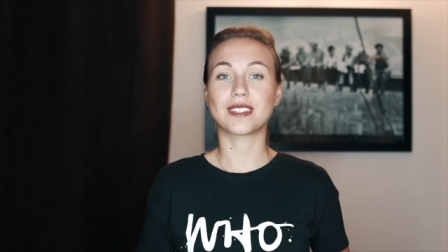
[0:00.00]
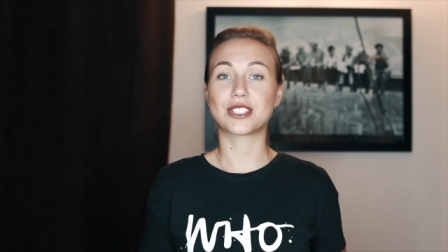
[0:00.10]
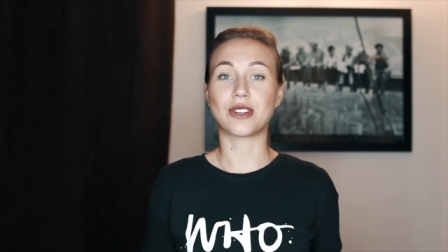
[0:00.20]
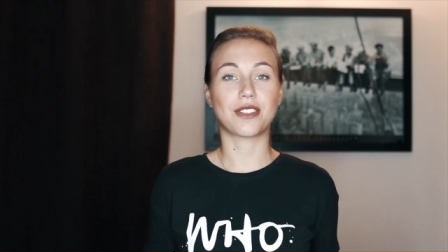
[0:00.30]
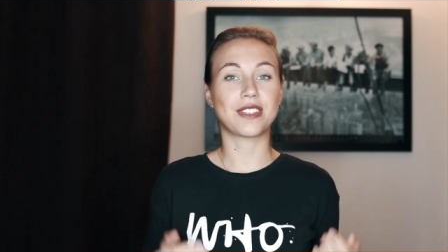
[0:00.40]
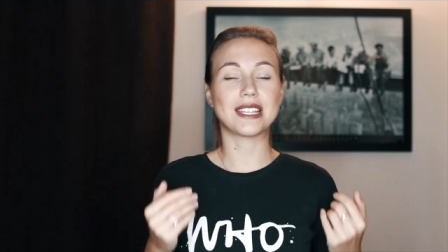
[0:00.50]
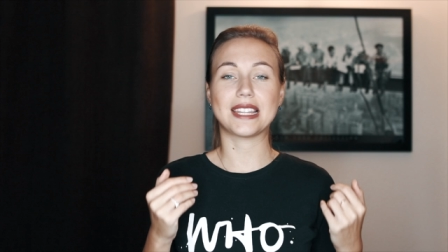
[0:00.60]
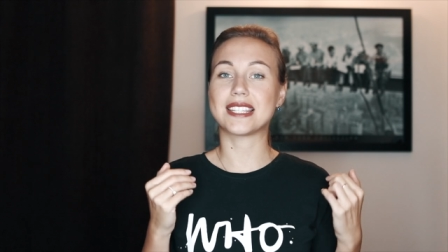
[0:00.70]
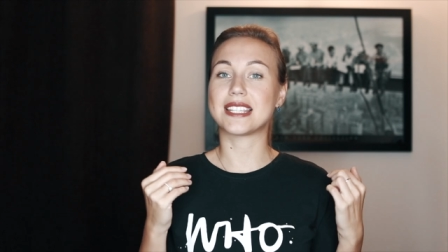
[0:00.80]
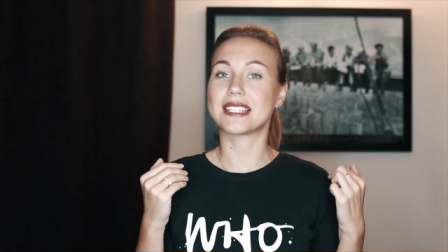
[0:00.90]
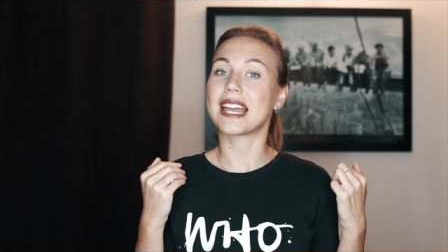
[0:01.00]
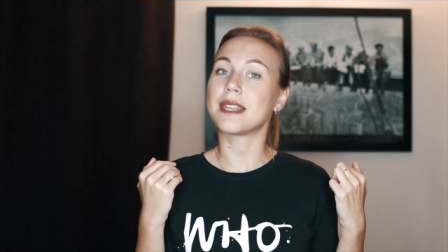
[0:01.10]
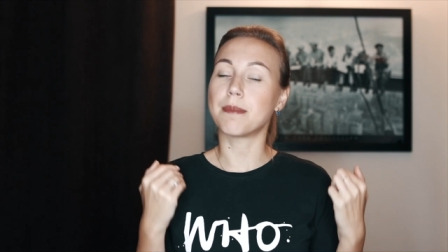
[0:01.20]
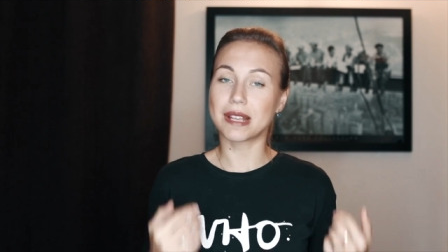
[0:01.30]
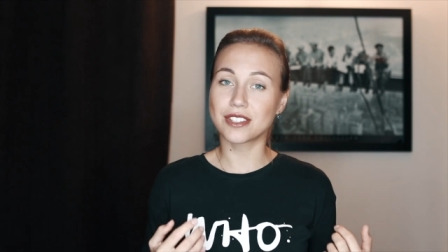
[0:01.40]
So I think this is
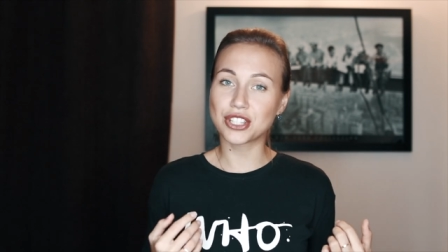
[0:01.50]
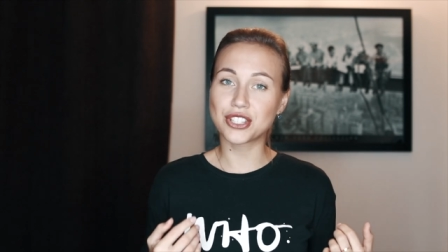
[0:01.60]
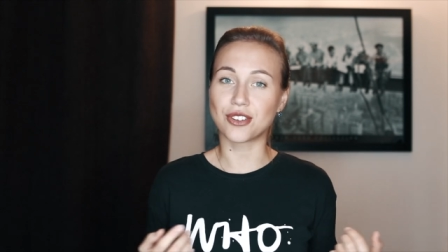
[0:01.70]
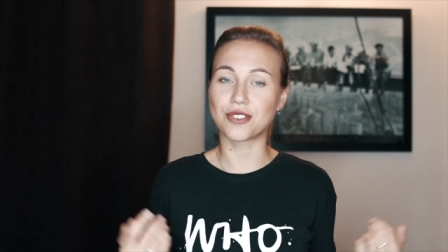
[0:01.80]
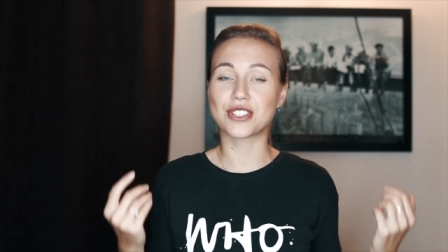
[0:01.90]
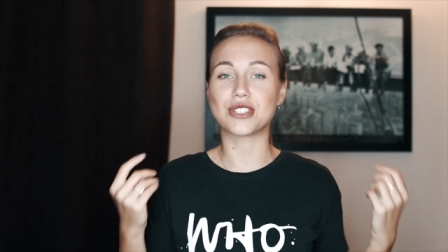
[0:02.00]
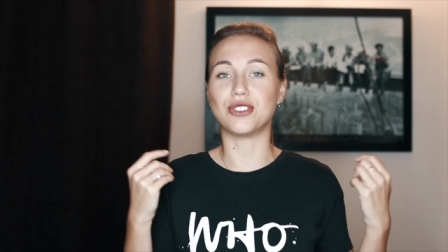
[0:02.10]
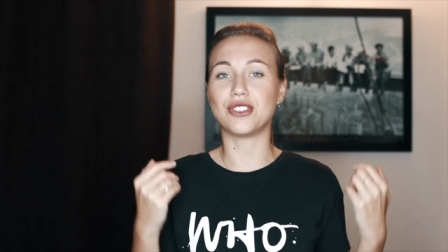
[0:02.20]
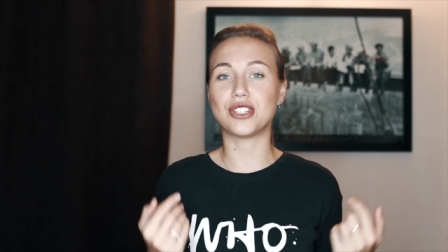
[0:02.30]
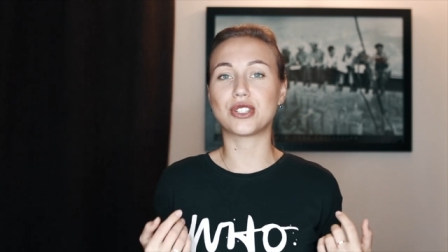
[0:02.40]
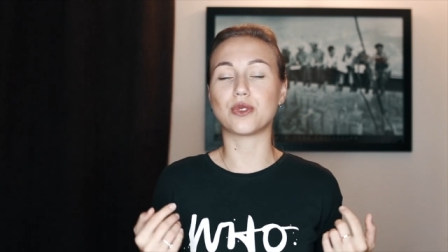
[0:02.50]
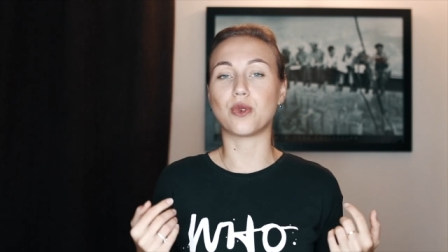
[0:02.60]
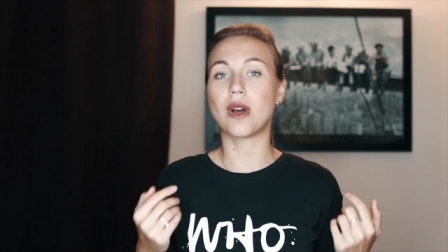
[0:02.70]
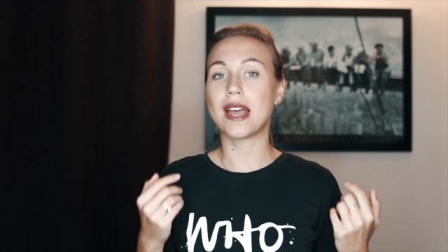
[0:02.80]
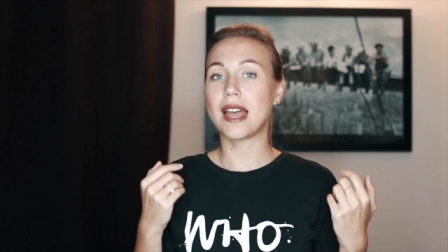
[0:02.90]
an amazing service. You don't need
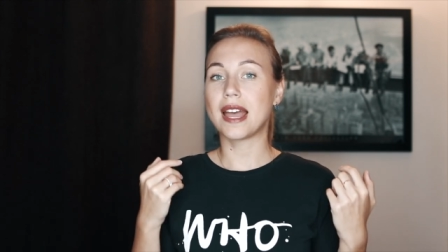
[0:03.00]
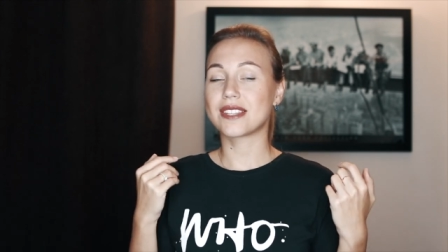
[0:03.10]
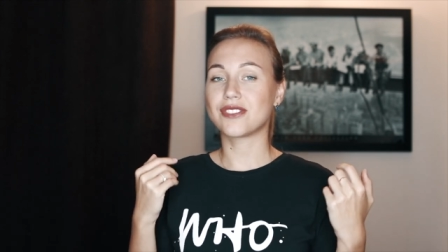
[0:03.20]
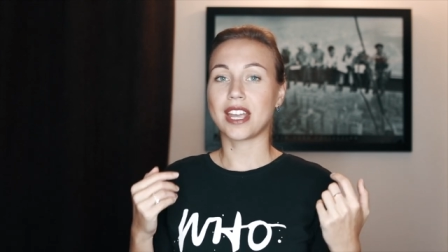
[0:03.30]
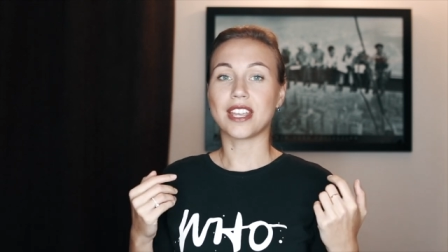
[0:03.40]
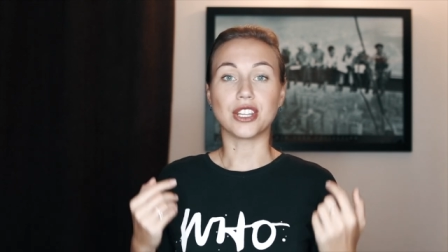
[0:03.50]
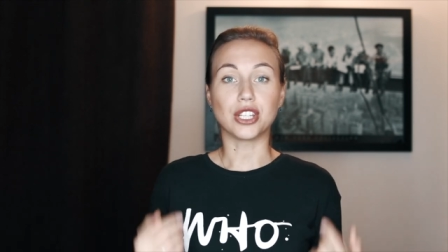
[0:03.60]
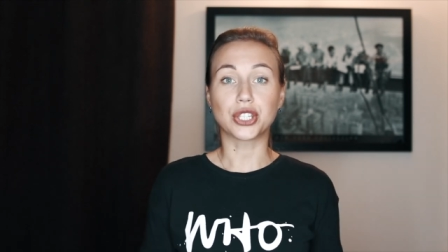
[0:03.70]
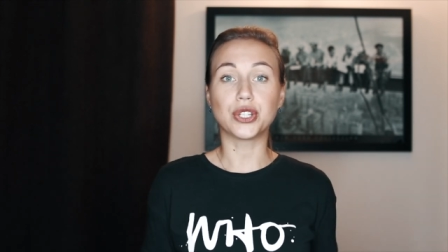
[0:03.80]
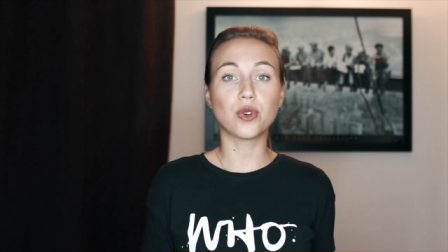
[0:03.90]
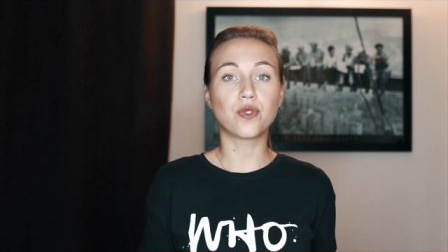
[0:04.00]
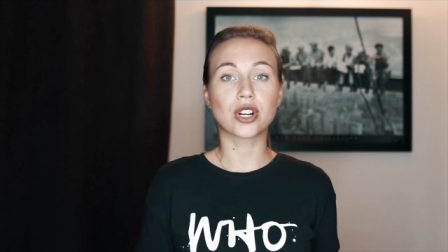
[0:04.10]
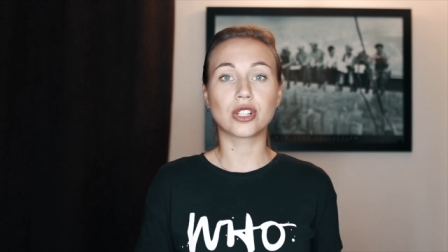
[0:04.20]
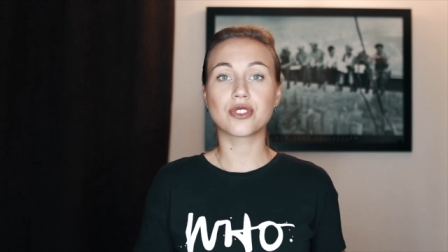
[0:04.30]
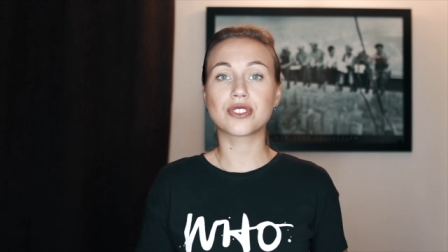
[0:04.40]
to stay in a queue for
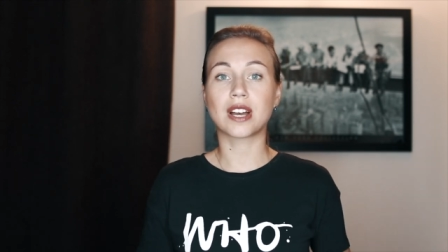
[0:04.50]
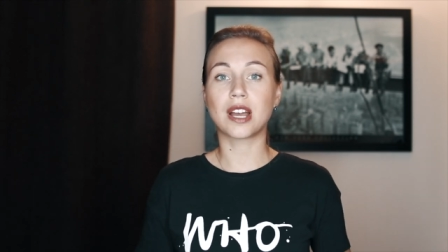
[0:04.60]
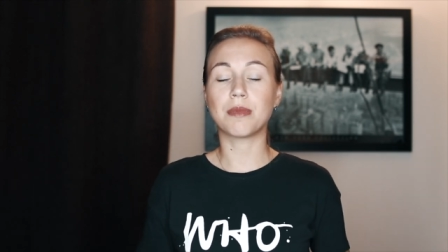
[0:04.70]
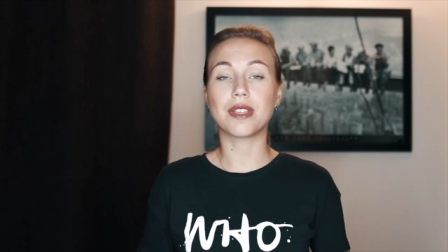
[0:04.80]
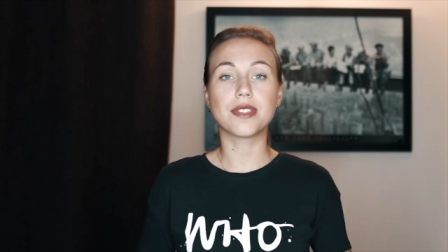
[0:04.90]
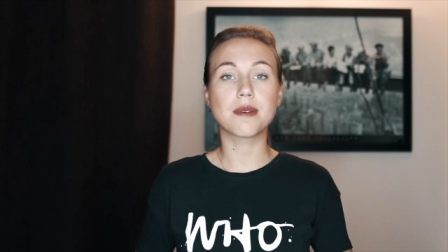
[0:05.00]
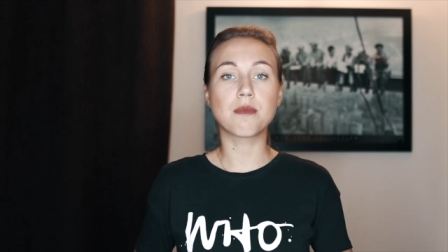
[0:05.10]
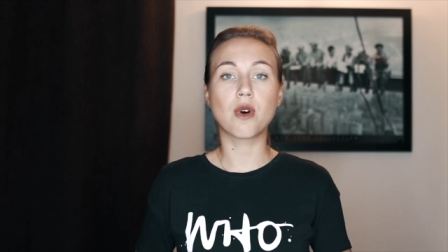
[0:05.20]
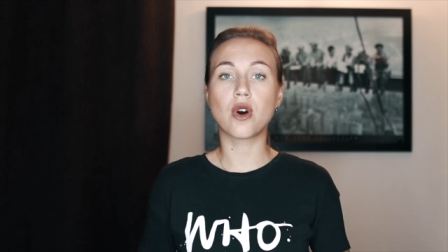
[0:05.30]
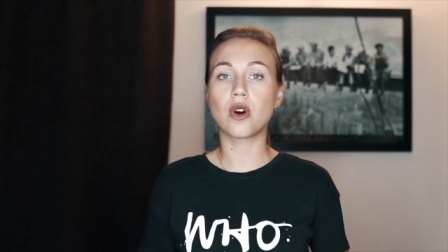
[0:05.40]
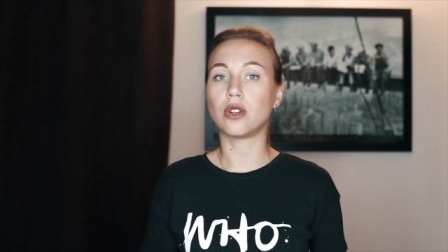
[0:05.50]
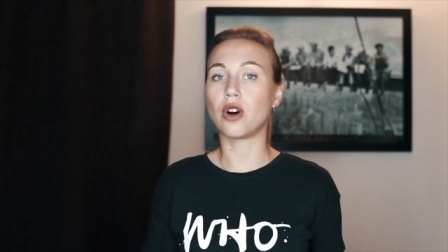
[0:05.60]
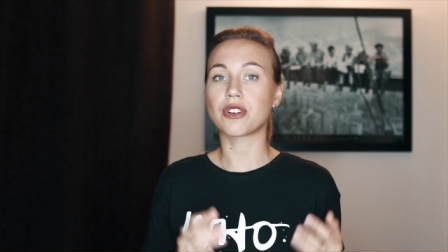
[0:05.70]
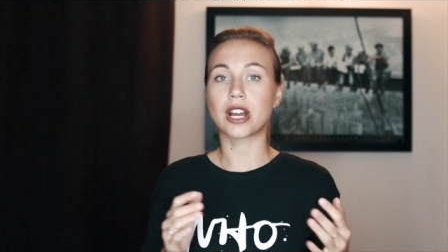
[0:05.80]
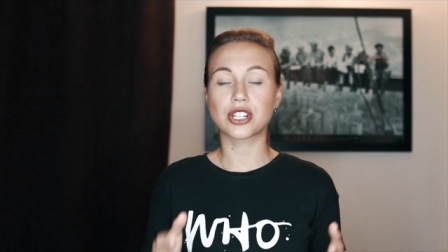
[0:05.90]
a long time in the mall
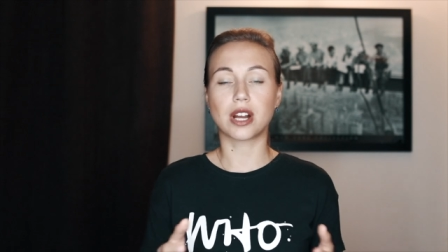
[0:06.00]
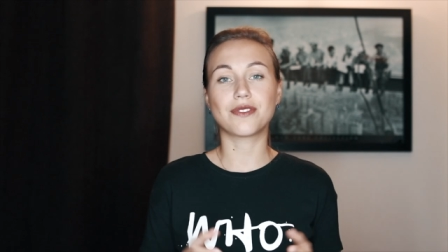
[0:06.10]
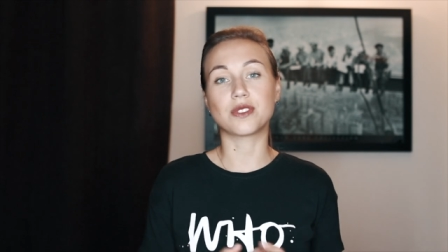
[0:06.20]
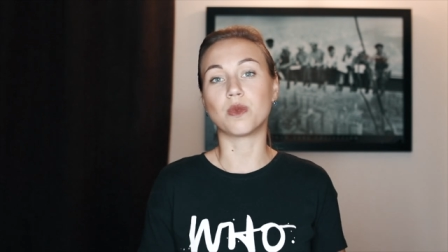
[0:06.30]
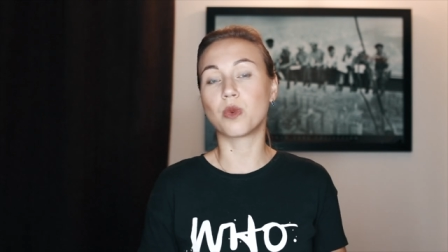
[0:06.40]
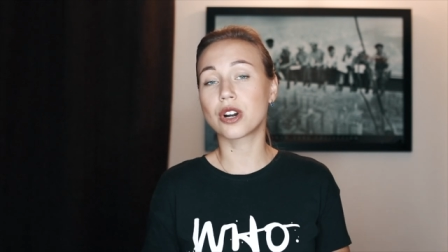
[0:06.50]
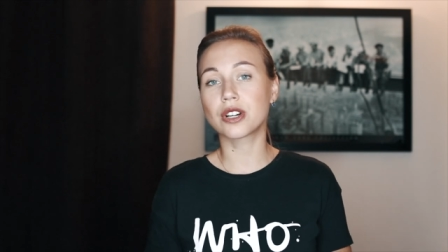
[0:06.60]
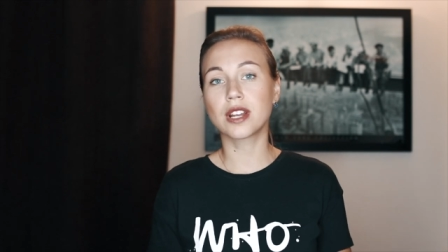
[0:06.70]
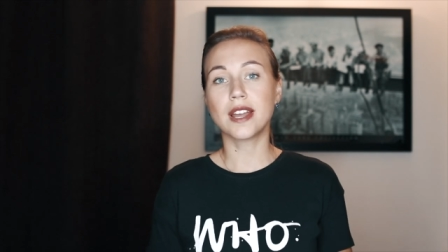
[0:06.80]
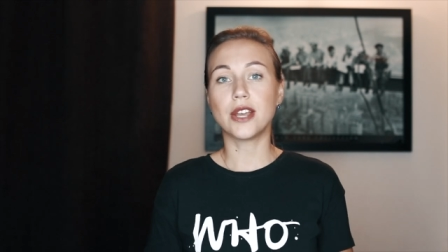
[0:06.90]
or rush after work.